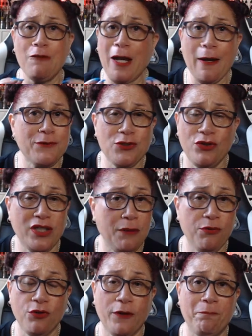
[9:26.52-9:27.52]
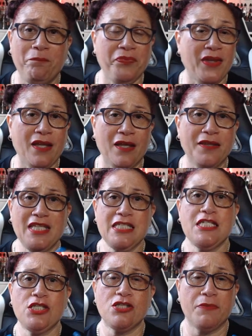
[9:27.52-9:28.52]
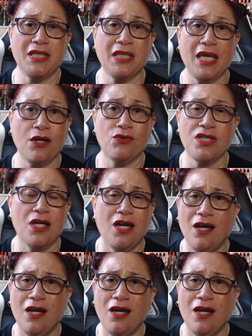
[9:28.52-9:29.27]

Absolutely brilliant. And this is something else.